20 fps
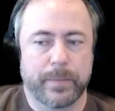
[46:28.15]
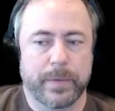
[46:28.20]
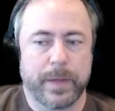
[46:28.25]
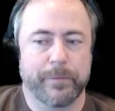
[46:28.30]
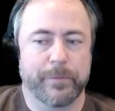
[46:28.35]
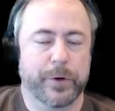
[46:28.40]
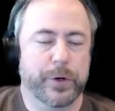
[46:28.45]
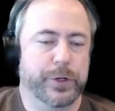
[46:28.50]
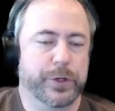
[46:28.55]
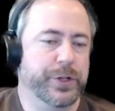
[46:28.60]

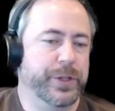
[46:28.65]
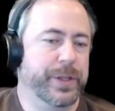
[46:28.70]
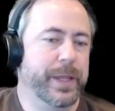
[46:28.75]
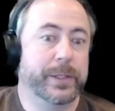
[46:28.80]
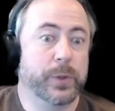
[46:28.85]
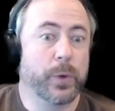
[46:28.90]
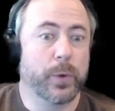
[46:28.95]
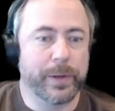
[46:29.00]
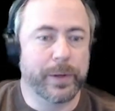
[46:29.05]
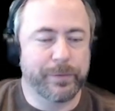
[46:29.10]
version
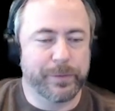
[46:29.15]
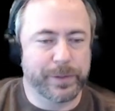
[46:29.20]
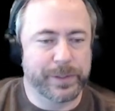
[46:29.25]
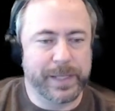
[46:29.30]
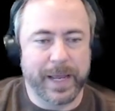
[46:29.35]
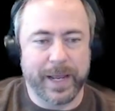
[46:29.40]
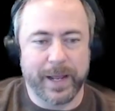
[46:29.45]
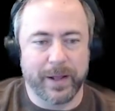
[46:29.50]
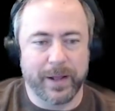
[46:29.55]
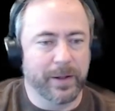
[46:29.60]
that's only for
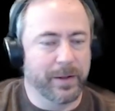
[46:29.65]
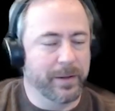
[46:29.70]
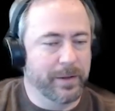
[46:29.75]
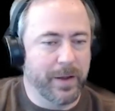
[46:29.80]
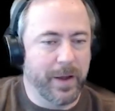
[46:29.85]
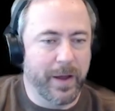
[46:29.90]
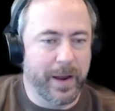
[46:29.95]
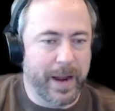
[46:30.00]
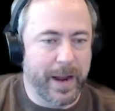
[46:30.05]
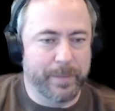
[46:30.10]

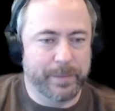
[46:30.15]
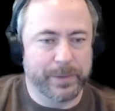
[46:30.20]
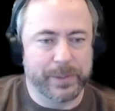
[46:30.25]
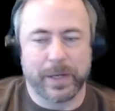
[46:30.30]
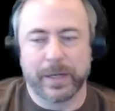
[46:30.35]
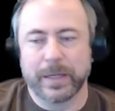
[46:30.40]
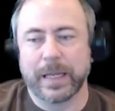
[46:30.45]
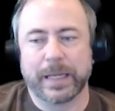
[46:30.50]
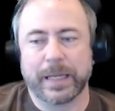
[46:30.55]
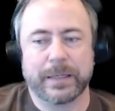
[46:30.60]
sale on
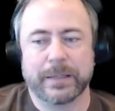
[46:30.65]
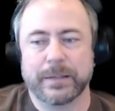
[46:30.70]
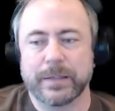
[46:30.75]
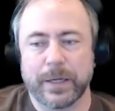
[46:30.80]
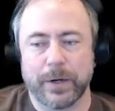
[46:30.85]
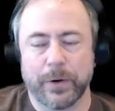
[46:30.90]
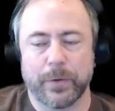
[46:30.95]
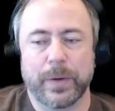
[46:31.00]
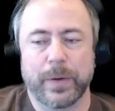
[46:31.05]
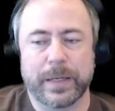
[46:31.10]
Amazon. Like,
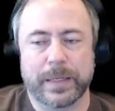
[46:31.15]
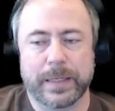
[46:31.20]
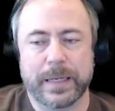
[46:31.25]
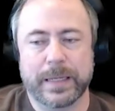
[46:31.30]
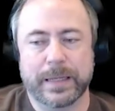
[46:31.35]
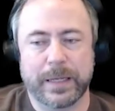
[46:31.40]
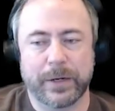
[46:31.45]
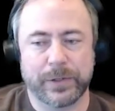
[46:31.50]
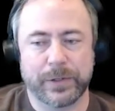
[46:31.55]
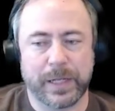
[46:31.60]

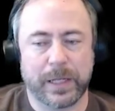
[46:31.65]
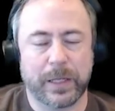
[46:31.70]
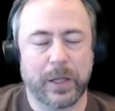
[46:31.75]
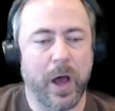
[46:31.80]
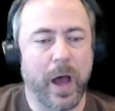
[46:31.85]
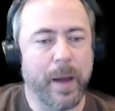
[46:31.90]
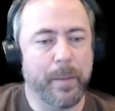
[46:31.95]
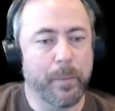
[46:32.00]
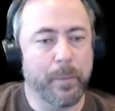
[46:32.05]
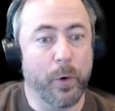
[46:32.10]
there's a
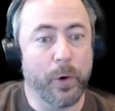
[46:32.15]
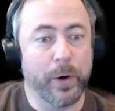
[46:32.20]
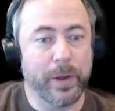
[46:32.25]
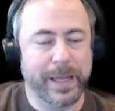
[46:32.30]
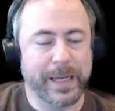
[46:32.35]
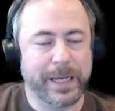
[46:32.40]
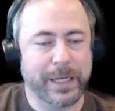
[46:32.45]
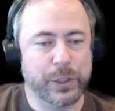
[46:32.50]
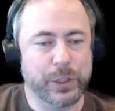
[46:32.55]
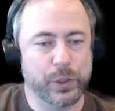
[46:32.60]
lot more
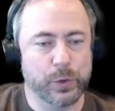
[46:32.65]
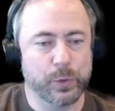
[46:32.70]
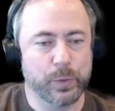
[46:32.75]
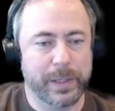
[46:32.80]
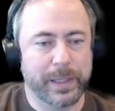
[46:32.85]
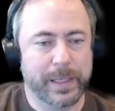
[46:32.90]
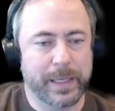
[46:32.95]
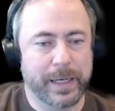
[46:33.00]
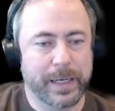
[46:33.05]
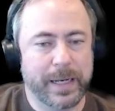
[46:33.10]
they can do
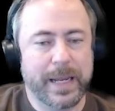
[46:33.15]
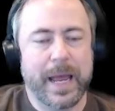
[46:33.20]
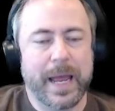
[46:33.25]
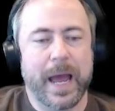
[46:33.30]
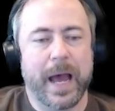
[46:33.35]
with it.